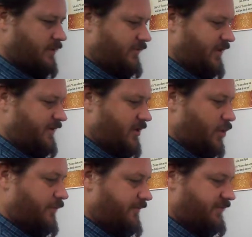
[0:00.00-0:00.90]
take the
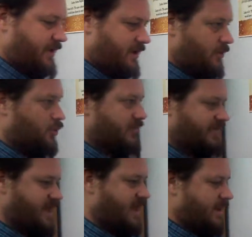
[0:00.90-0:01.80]
coefficient here. Ooh,
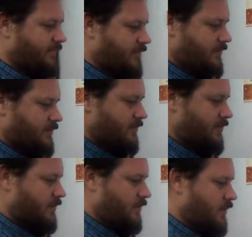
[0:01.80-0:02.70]
it's negative.
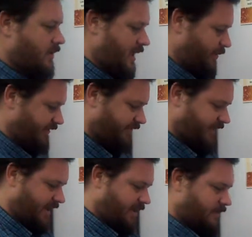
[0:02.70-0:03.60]
How
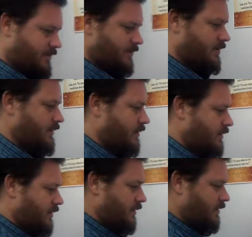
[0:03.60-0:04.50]
exciting.
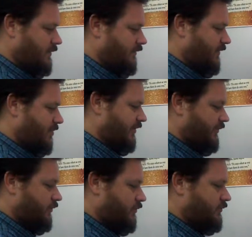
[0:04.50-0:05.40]
So I've got
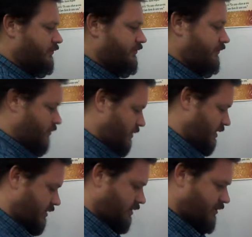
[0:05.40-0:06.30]
2
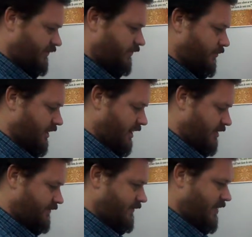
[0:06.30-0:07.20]
squared, so we
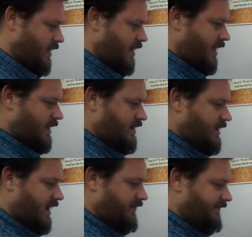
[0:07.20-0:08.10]
have
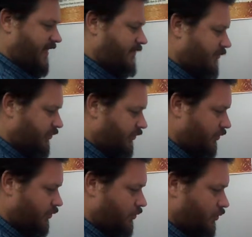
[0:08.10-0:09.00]
negative 5 over 2
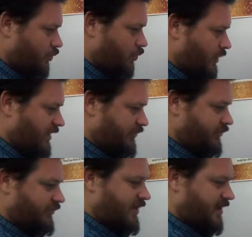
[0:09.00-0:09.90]
is
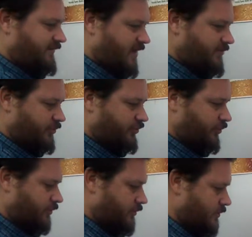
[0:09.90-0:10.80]
just negative 5 over 2.
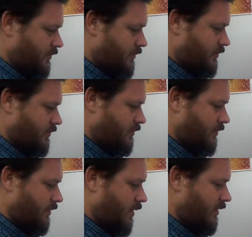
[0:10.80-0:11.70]

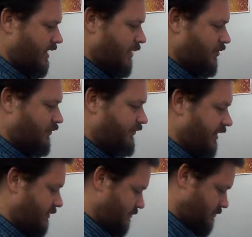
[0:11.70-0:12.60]
Can't reduce that.